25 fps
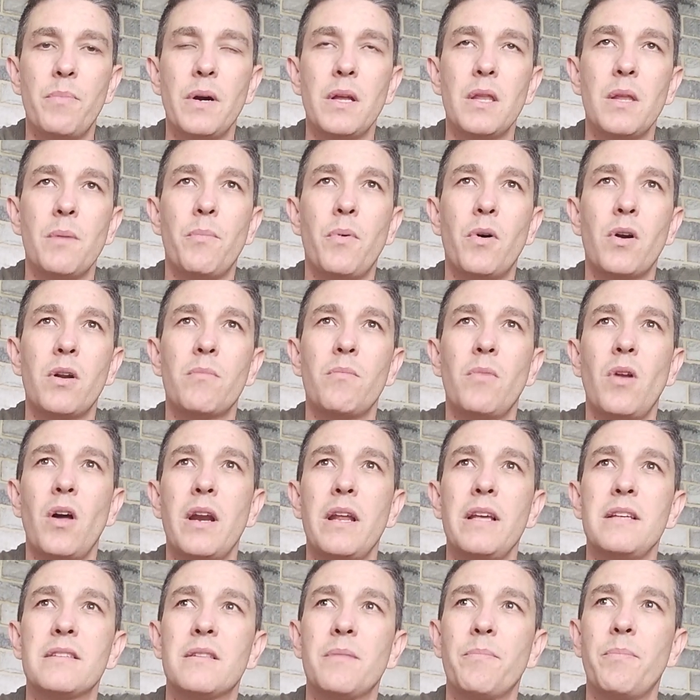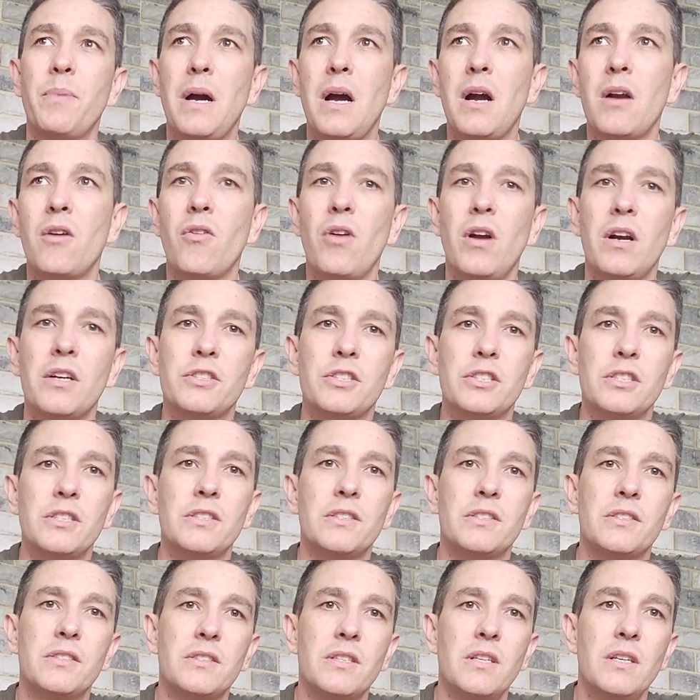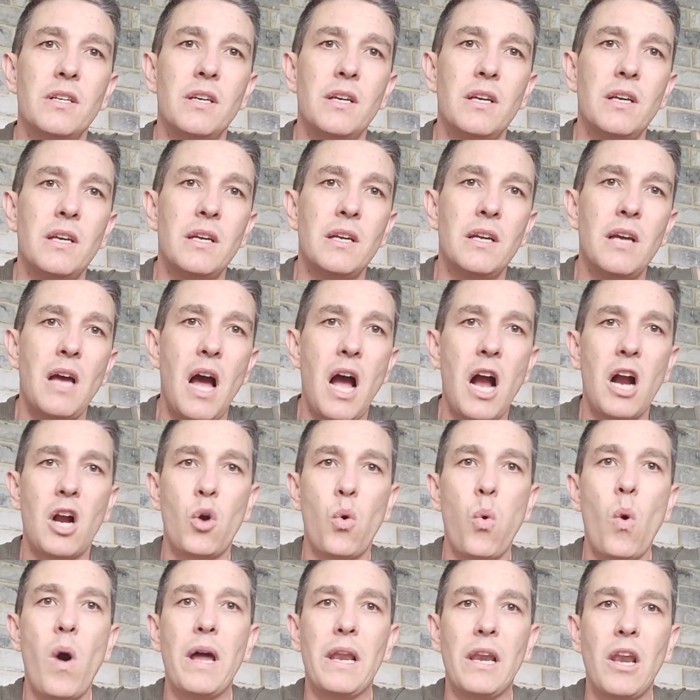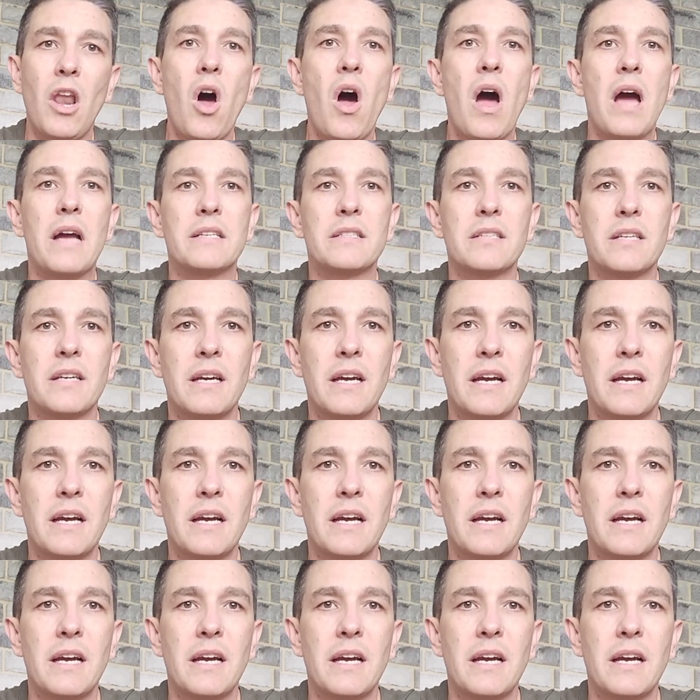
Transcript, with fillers: but the bottom line is the bar crushers are quite light,